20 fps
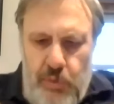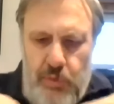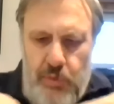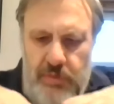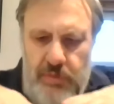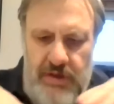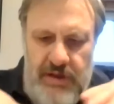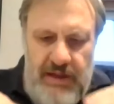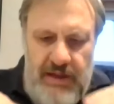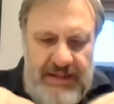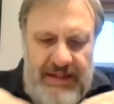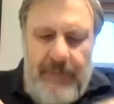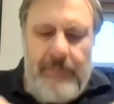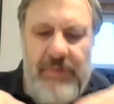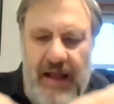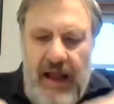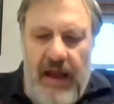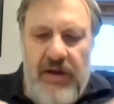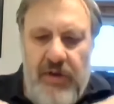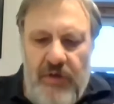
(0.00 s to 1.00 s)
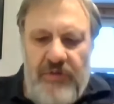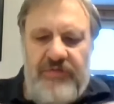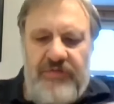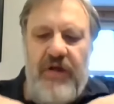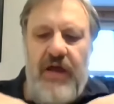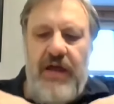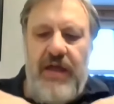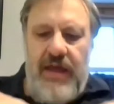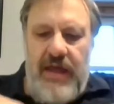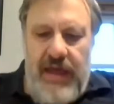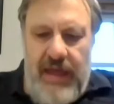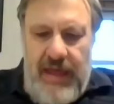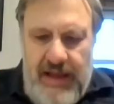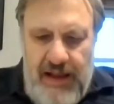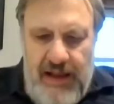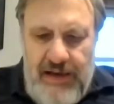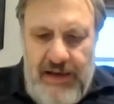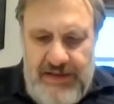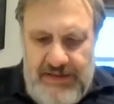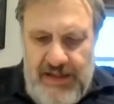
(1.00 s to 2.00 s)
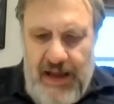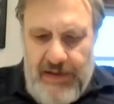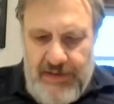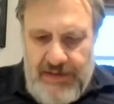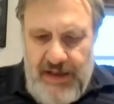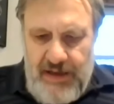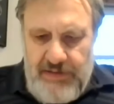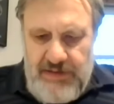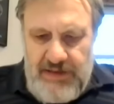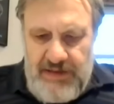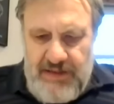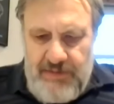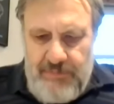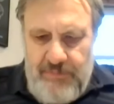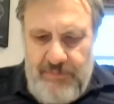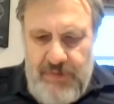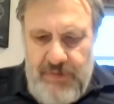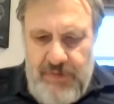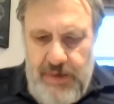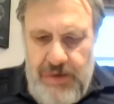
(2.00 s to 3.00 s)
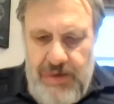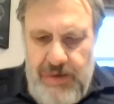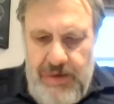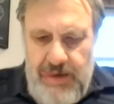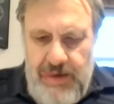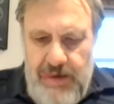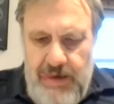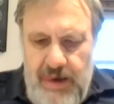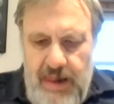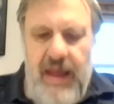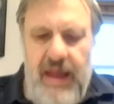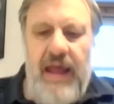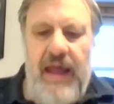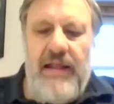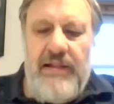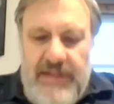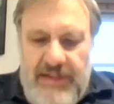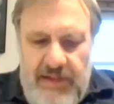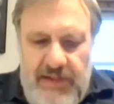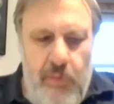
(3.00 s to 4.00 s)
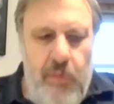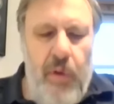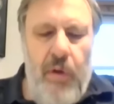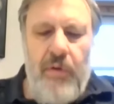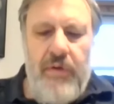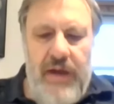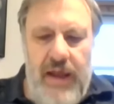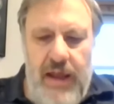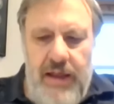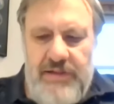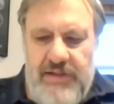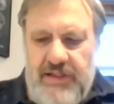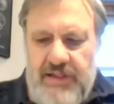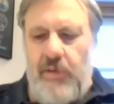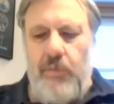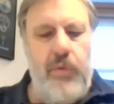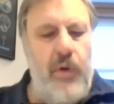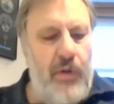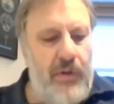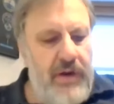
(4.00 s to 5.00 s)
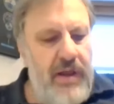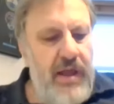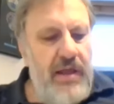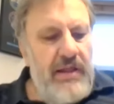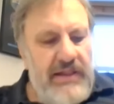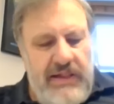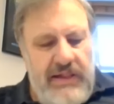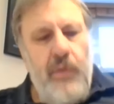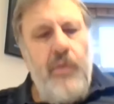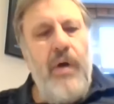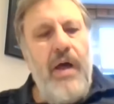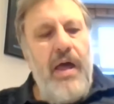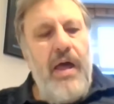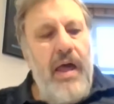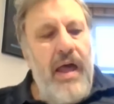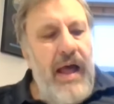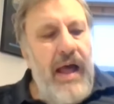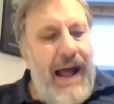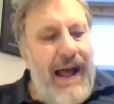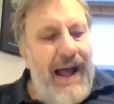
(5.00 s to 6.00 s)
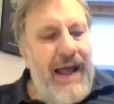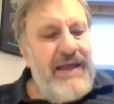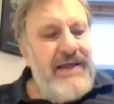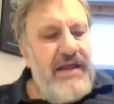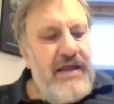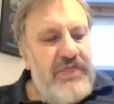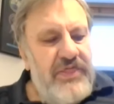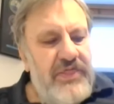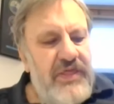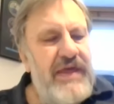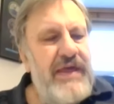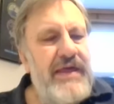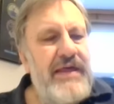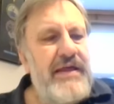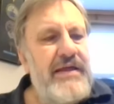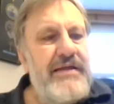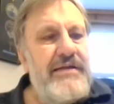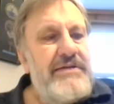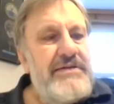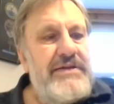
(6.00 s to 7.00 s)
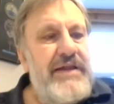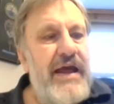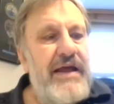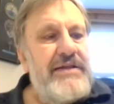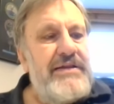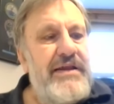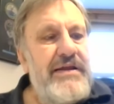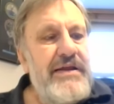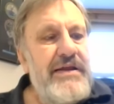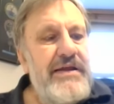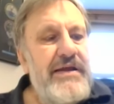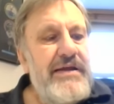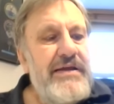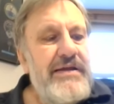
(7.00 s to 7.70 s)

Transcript: through some kind of egalitarianism, and so on and so on. So I think that,